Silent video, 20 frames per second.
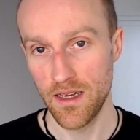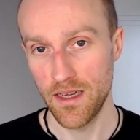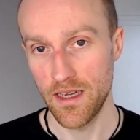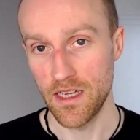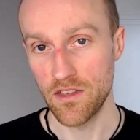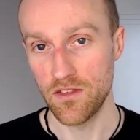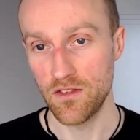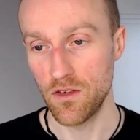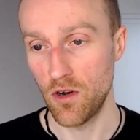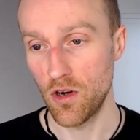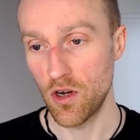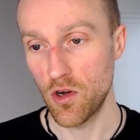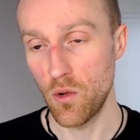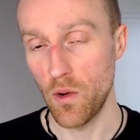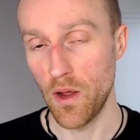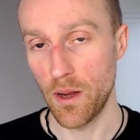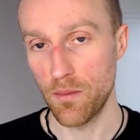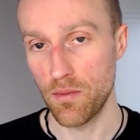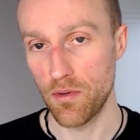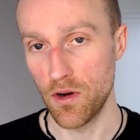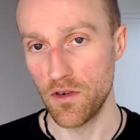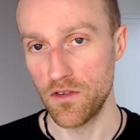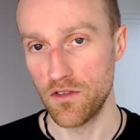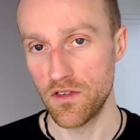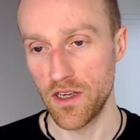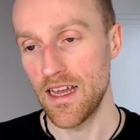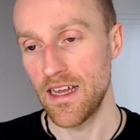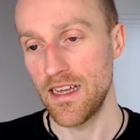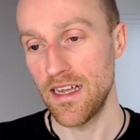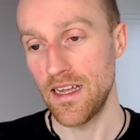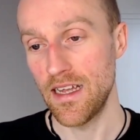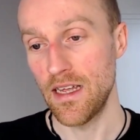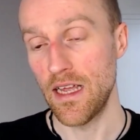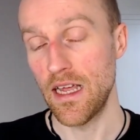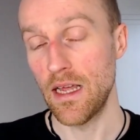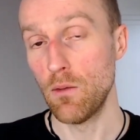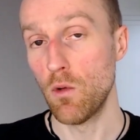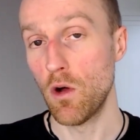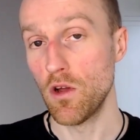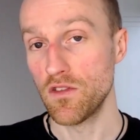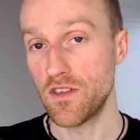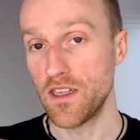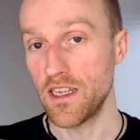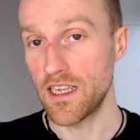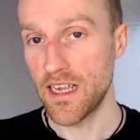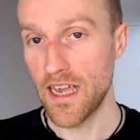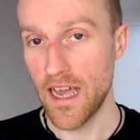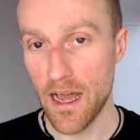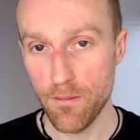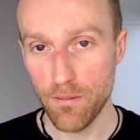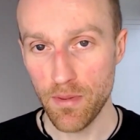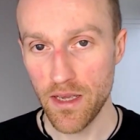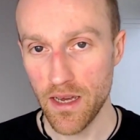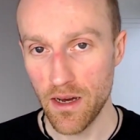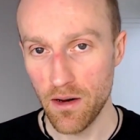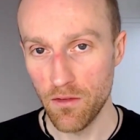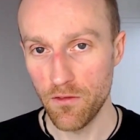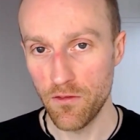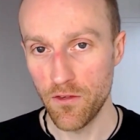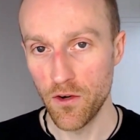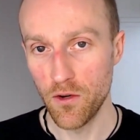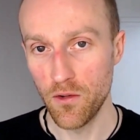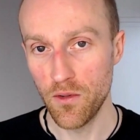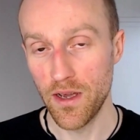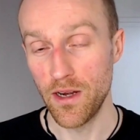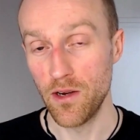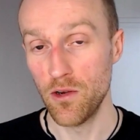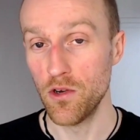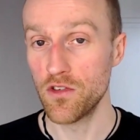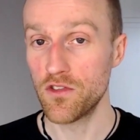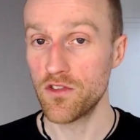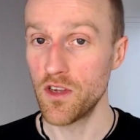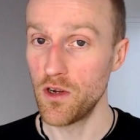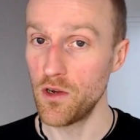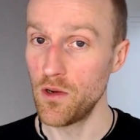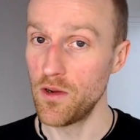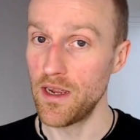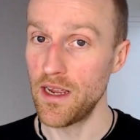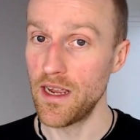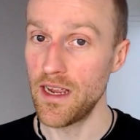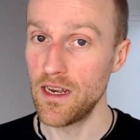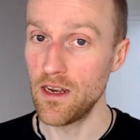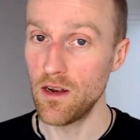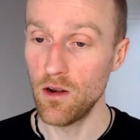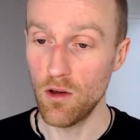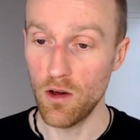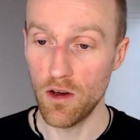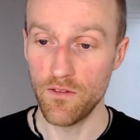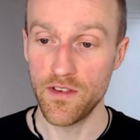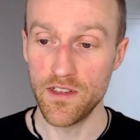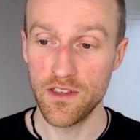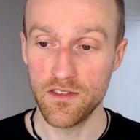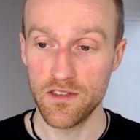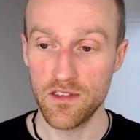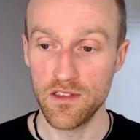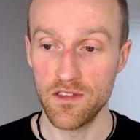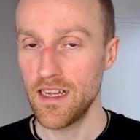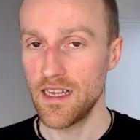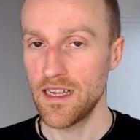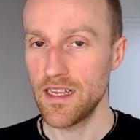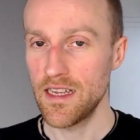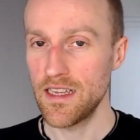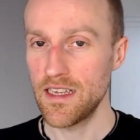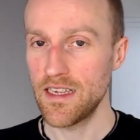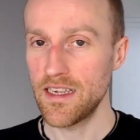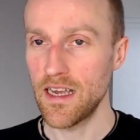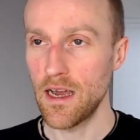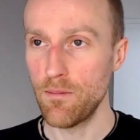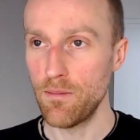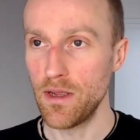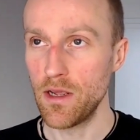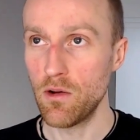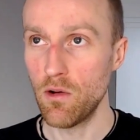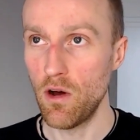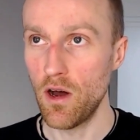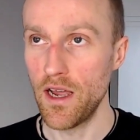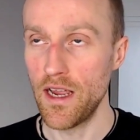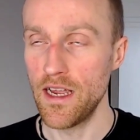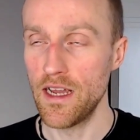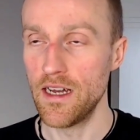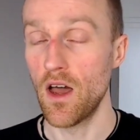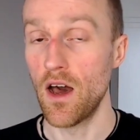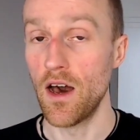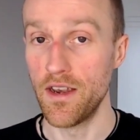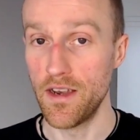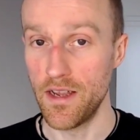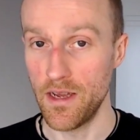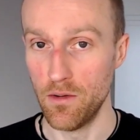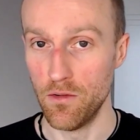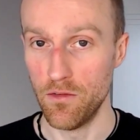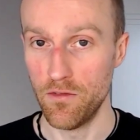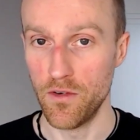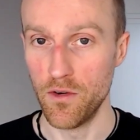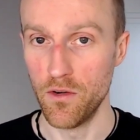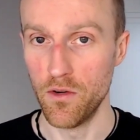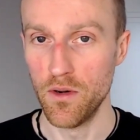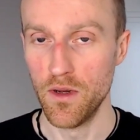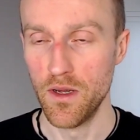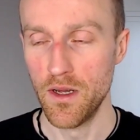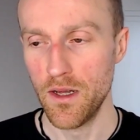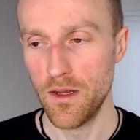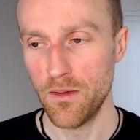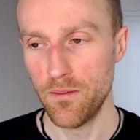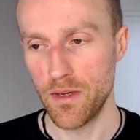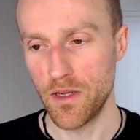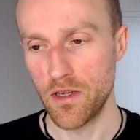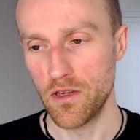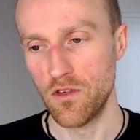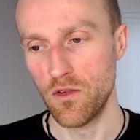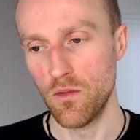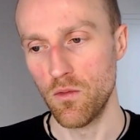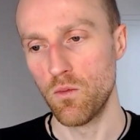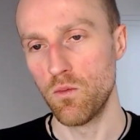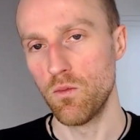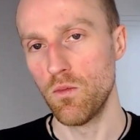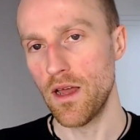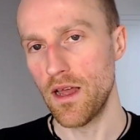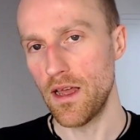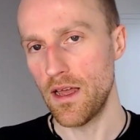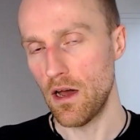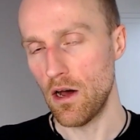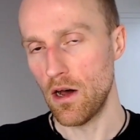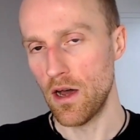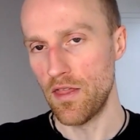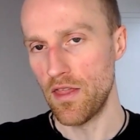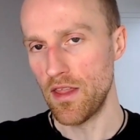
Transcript: It's not a quick process. Whilst it can be helpful, it also, in a lot of instances, can be quite unhelpful, because at